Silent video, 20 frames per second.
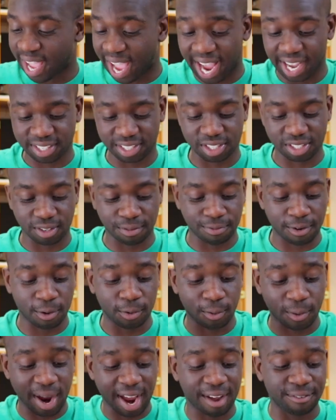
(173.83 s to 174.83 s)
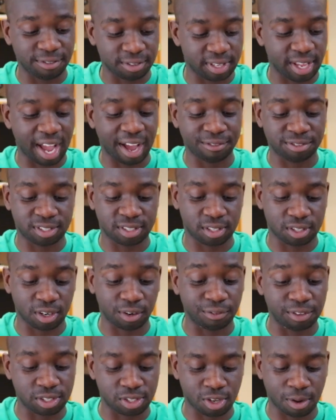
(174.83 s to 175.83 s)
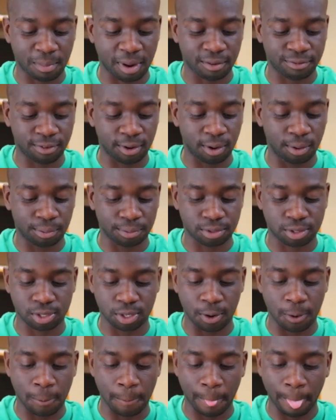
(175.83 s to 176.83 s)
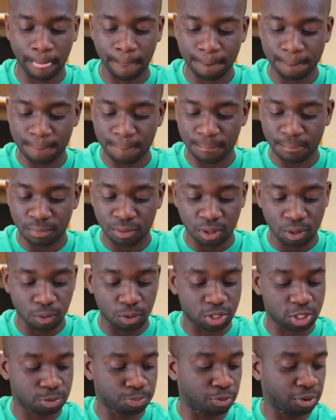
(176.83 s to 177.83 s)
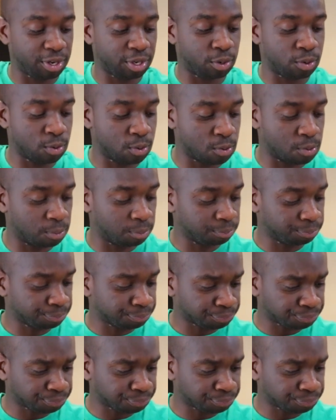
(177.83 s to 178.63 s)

access the phone or have service on my phone, so which is pretty cool.